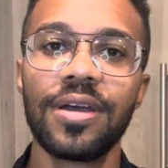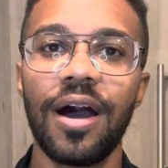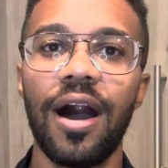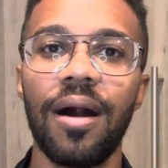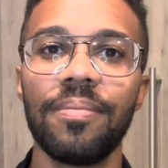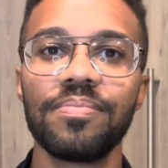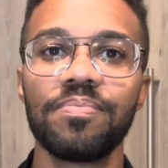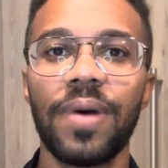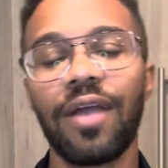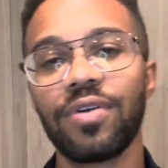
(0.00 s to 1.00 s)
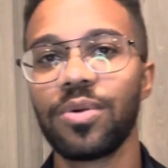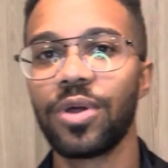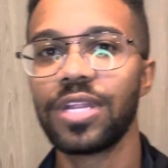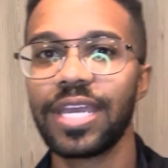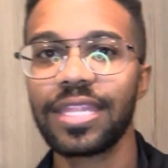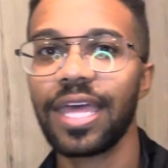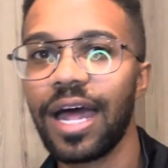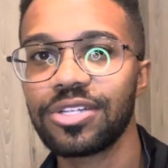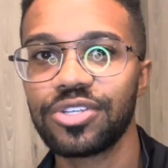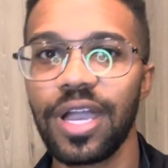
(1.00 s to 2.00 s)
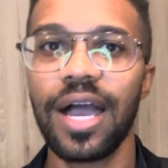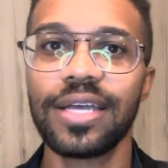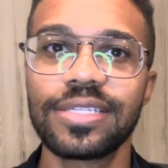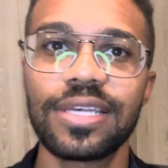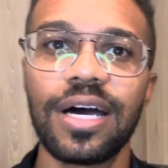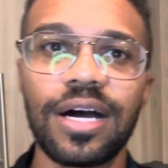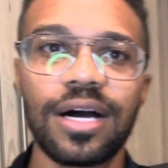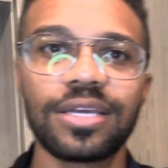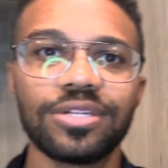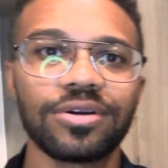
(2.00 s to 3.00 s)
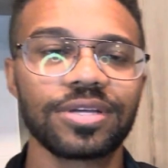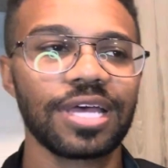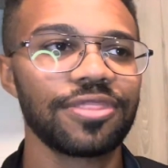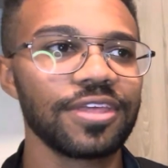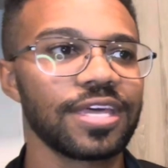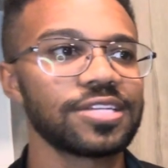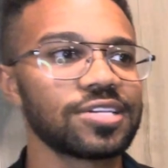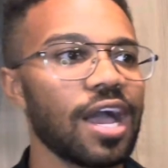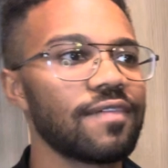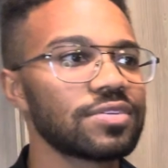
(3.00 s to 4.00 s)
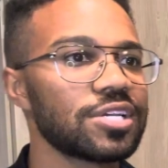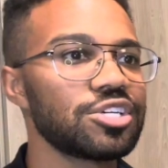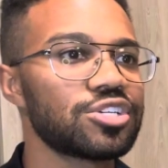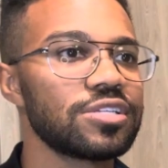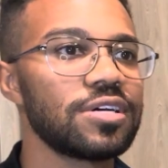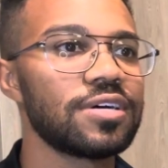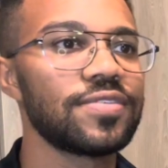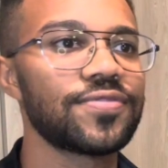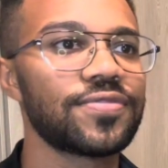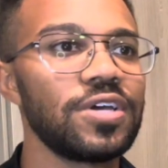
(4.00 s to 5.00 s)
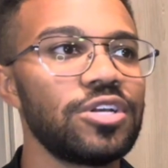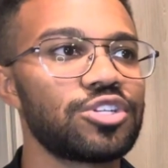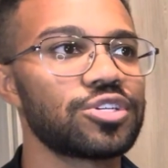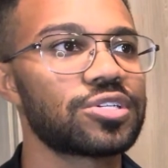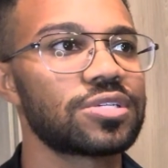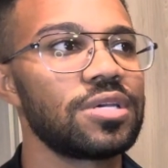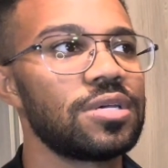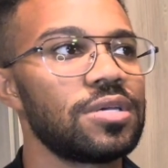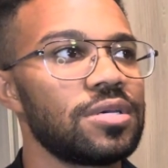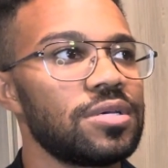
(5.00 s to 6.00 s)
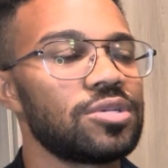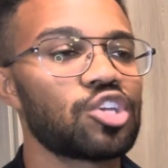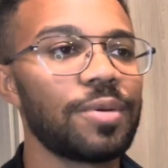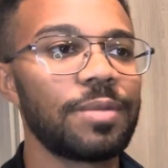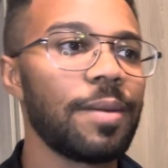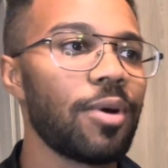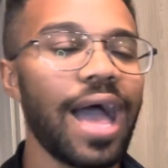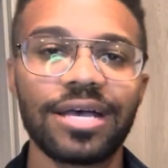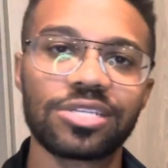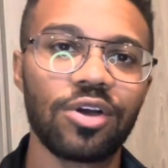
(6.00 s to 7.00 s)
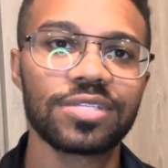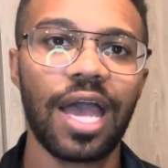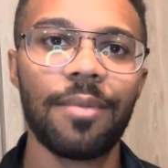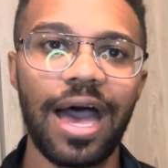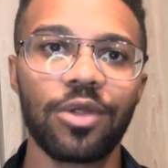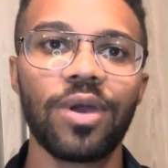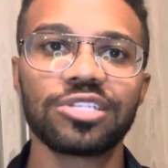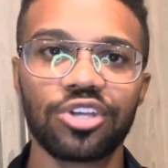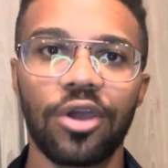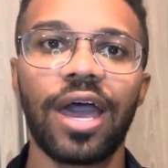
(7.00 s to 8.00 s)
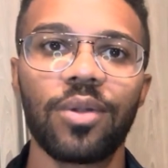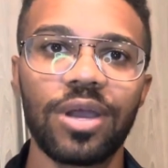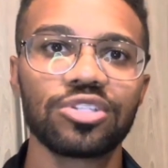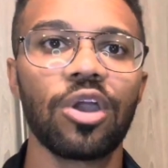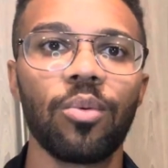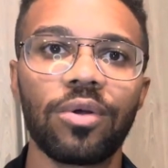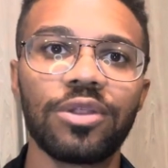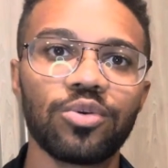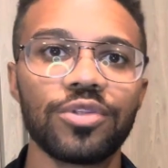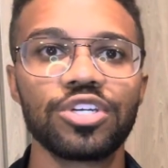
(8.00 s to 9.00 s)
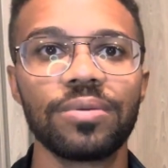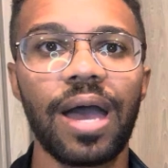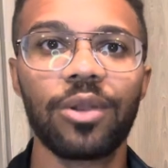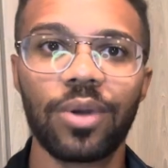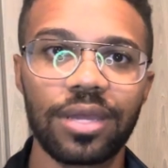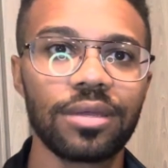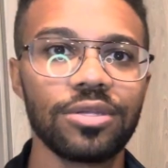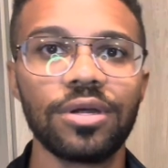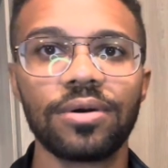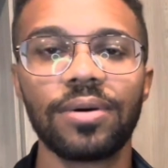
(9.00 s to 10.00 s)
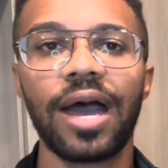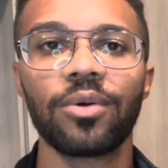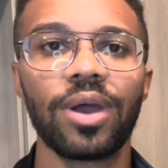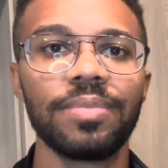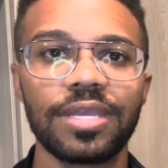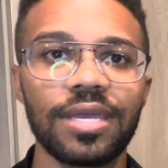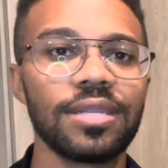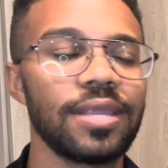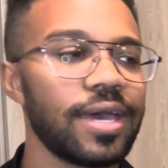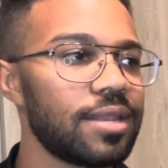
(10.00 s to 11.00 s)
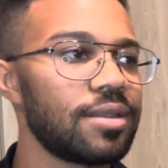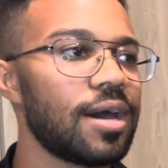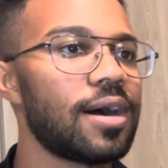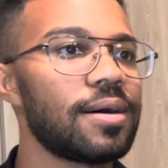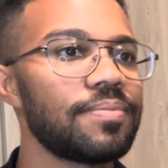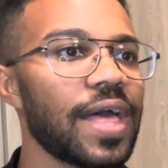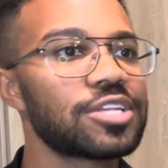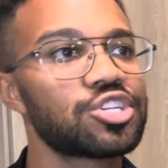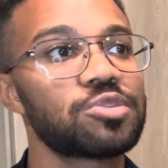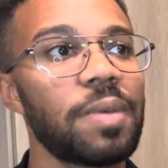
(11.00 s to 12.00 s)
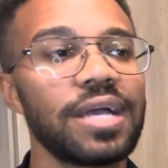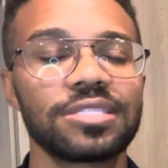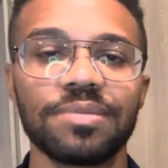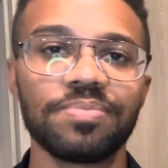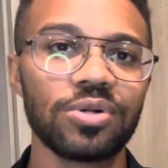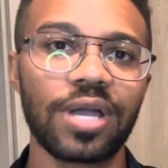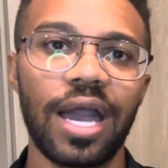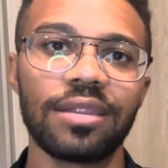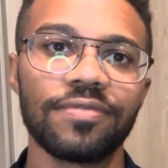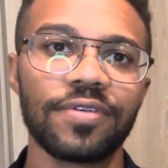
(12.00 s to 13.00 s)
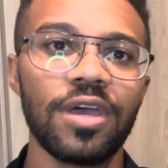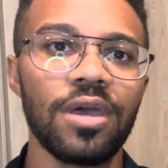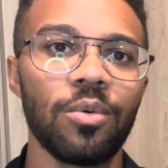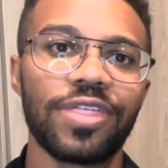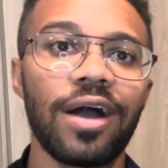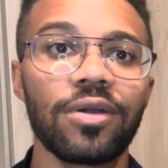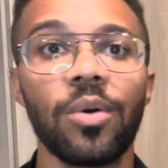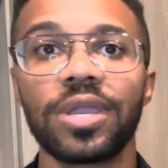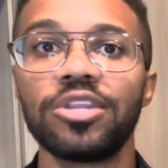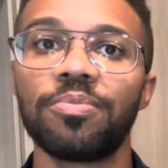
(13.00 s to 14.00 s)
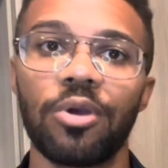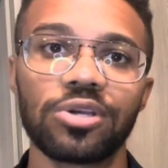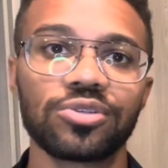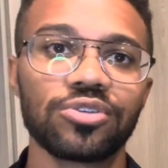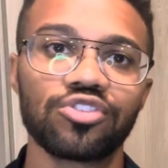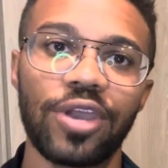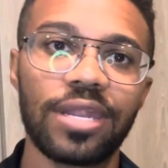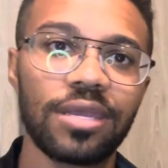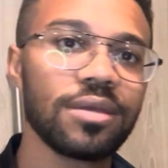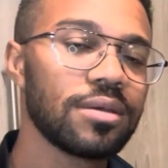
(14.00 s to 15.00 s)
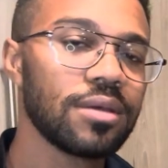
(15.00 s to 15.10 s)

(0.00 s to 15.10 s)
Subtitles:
I really wanted to get that out to you guys, because I think that it's a conversation of just so many people asking all the time, how do I start? How do I start? What do I do in the gym? How do I, how do I begin? And that's just my simple kind of, without going into personal training